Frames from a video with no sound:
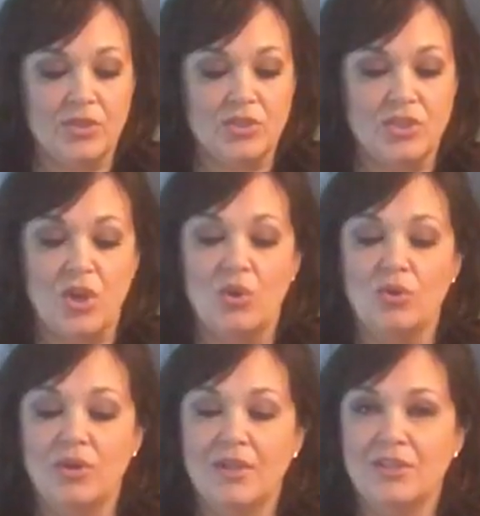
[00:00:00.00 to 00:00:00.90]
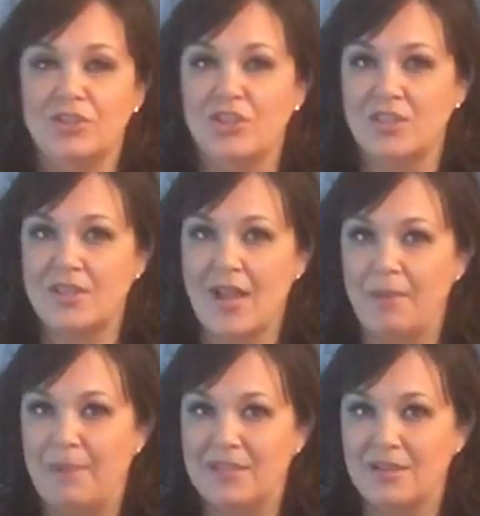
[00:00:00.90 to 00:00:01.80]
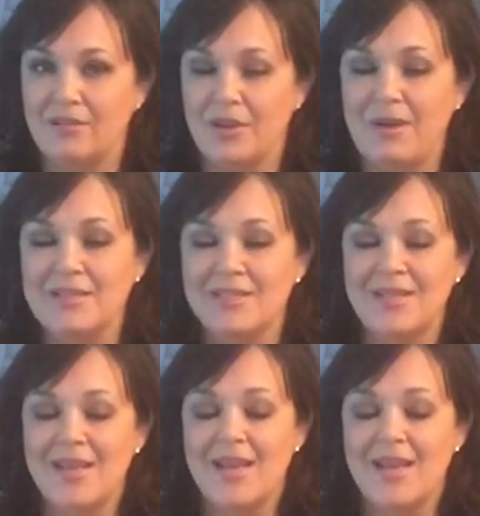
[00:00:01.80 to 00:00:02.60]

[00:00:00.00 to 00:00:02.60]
so just based on request,